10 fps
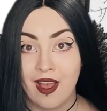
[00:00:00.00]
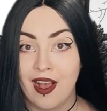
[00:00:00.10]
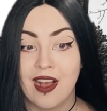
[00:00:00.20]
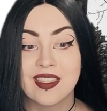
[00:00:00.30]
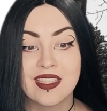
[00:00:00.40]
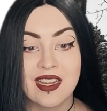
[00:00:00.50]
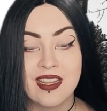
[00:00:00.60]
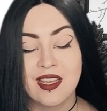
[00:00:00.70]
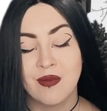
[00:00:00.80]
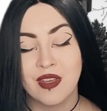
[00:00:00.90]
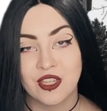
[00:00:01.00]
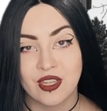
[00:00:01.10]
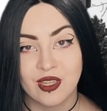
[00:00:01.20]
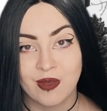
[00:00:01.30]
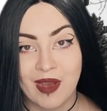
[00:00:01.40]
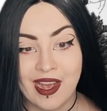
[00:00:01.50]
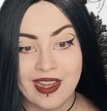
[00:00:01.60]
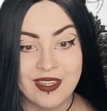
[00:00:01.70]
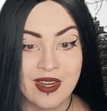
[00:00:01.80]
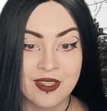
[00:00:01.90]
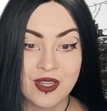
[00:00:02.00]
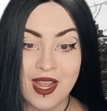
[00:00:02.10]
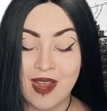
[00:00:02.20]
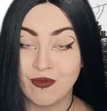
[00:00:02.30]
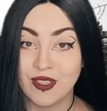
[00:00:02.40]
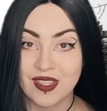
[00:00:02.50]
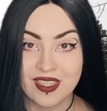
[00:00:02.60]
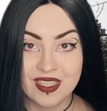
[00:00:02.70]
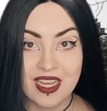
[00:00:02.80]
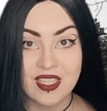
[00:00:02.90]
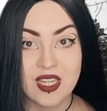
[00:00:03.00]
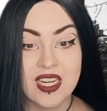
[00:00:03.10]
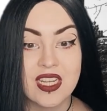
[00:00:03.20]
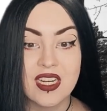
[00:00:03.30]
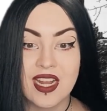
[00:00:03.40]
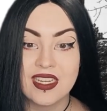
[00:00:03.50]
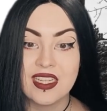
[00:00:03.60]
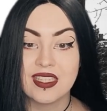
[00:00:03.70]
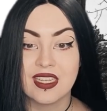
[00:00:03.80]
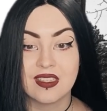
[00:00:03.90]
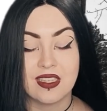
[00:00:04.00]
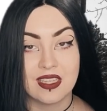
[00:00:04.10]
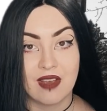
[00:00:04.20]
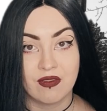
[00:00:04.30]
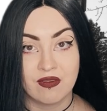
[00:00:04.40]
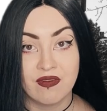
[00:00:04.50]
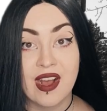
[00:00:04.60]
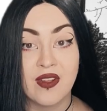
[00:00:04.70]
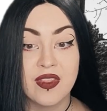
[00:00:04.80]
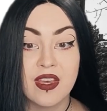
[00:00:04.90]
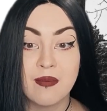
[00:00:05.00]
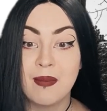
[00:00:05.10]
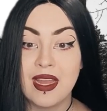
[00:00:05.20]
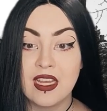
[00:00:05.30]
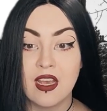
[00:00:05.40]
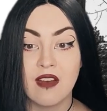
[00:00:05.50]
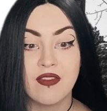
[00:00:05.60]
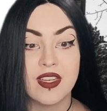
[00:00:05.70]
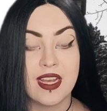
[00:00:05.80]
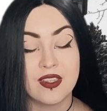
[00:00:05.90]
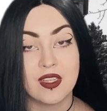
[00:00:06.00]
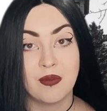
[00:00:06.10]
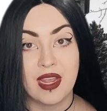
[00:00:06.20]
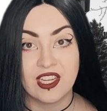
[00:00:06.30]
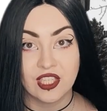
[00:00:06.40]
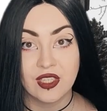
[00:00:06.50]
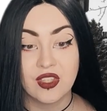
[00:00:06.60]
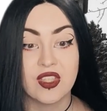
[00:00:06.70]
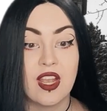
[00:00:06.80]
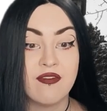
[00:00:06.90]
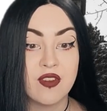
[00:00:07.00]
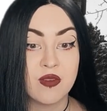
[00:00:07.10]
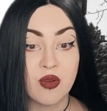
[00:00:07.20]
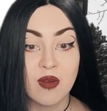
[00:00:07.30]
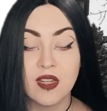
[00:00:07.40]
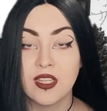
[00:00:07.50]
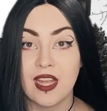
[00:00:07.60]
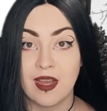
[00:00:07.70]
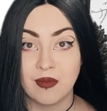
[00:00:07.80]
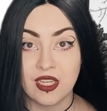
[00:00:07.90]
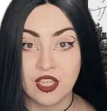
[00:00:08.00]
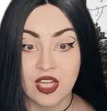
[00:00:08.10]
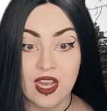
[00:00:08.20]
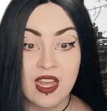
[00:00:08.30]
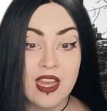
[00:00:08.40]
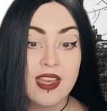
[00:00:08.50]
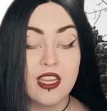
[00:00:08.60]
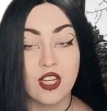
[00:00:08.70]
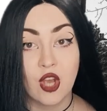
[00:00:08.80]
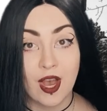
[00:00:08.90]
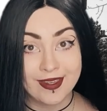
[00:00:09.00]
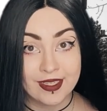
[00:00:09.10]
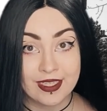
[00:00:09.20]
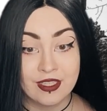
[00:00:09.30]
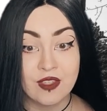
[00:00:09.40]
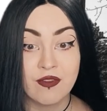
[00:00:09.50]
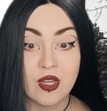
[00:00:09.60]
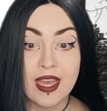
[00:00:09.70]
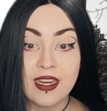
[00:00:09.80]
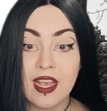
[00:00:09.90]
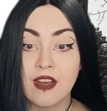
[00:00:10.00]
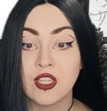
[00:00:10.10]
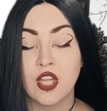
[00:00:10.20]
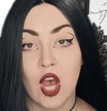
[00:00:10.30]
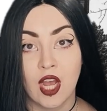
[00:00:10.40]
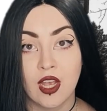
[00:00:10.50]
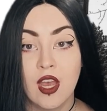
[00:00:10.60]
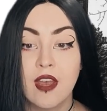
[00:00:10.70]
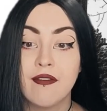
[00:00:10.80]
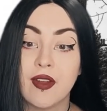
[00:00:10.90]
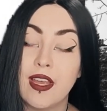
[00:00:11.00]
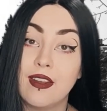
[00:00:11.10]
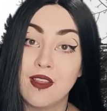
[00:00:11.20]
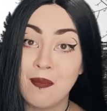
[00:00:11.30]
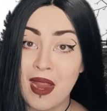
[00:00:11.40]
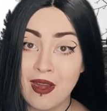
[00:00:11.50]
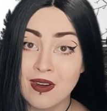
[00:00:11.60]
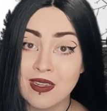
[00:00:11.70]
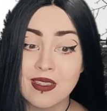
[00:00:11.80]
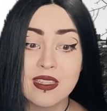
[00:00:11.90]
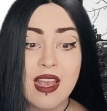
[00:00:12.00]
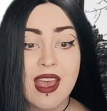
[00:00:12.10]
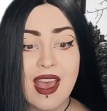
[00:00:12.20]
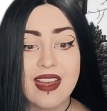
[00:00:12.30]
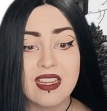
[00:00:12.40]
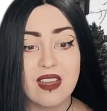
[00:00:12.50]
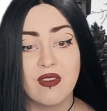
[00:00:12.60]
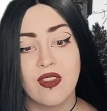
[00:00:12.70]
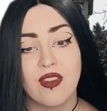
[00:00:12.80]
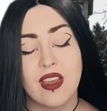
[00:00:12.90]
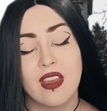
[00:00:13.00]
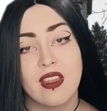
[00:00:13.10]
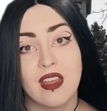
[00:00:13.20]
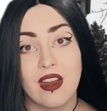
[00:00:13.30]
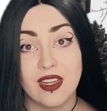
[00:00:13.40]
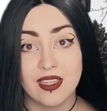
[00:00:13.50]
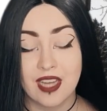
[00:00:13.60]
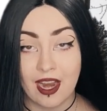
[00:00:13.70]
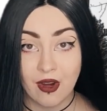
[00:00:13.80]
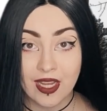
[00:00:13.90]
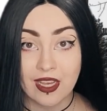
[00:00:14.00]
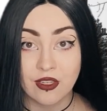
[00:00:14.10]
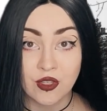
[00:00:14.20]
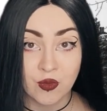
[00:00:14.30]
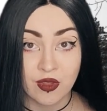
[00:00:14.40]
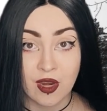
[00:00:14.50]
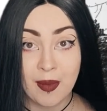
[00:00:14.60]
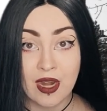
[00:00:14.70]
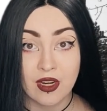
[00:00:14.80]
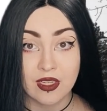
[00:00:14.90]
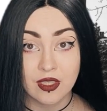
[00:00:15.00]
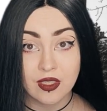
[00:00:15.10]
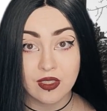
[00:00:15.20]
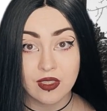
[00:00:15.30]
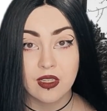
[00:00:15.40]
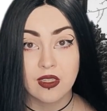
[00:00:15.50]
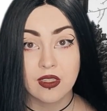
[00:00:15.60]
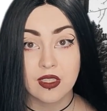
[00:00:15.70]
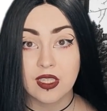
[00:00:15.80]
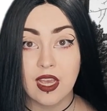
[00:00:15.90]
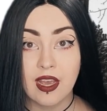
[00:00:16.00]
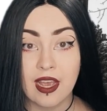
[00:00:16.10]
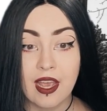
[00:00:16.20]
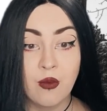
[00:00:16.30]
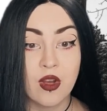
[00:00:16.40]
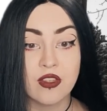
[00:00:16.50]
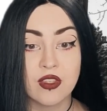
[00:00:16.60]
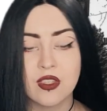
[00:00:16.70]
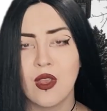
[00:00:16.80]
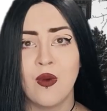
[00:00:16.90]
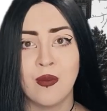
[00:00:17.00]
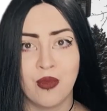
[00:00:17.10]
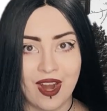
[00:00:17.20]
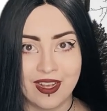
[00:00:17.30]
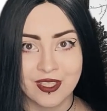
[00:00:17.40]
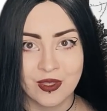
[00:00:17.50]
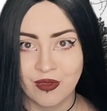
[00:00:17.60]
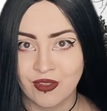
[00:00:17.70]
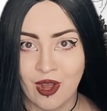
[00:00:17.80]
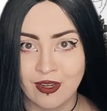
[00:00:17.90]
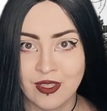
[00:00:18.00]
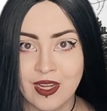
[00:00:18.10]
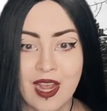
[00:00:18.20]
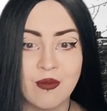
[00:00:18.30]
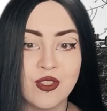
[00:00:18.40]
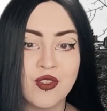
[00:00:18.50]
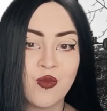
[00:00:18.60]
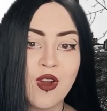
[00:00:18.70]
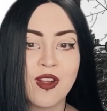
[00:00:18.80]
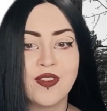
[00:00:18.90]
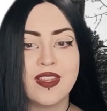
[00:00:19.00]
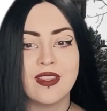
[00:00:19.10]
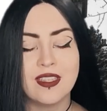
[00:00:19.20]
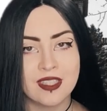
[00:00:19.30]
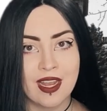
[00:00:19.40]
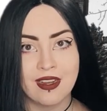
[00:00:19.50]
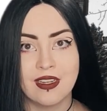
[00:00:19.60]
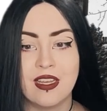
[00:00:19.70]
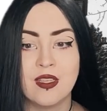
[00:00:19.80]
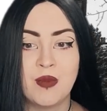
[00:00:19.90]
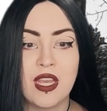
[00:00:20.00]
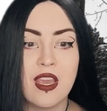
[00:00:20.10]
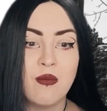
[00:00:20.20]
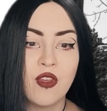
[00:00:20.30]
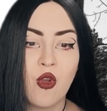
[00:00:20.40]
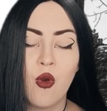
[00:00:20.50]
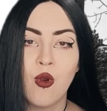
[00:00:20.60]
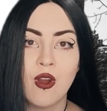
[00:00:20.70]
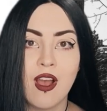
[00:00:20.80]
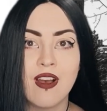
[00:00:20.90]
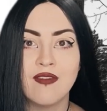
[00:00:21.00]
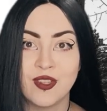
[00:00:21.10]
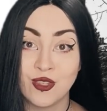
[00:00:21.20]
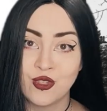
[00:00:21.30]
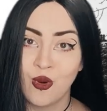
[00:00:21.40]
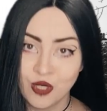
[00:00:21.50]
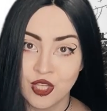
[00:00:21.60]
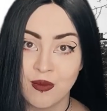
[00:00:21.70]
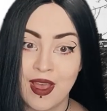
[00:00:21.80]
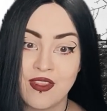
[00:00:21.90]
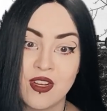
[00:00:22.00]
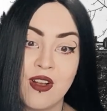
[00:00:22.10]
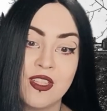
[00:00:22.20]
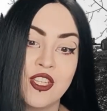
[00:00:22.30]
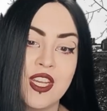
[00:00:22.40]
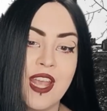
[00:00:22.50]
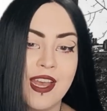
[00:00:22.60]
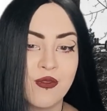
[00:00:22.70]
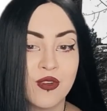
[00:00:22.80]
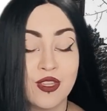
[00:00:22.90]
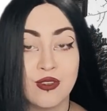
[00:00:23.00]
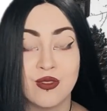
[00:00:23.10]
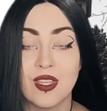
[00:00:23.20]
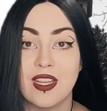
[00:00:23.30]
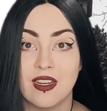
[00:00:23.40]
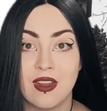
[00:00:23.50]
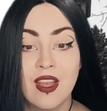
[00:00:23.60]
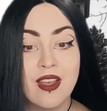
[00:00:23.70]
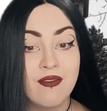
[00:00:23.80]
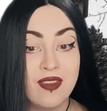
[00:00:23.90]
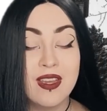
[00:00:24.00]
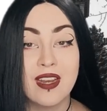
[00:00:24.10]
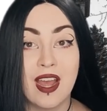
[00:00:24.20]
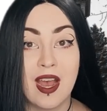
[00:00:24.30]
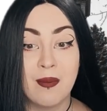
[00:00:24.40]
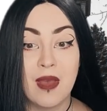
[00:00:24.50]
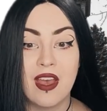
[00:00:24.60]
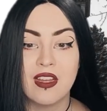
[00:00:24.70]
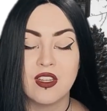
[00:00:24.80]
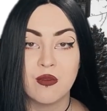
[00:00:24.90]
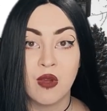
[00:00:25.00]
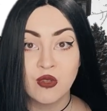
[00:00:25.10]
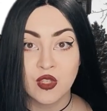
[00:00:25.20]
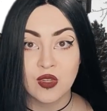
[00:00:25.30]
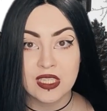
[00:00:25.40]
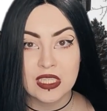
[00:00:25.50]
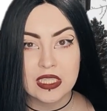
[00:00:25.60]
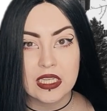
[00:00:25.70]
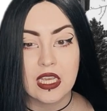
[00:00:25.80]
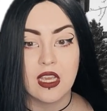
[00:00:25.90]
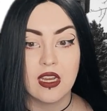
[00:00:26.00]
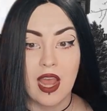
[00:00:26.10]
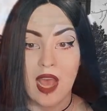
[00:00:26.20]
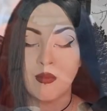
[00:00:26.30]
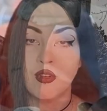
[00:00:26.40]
A study commissioned by Dr. Cameron's successor in 1967 found that many of the tested patients suffered permanent amnesia, incontinence, forgetting how to talk, forgetting their parents, and even thinking their interrogators were their parents. The CIA was so impressed with Dr. Cameron's work that these techniques became the core of its torture methodology and were used in Vietnam and most recently in Abu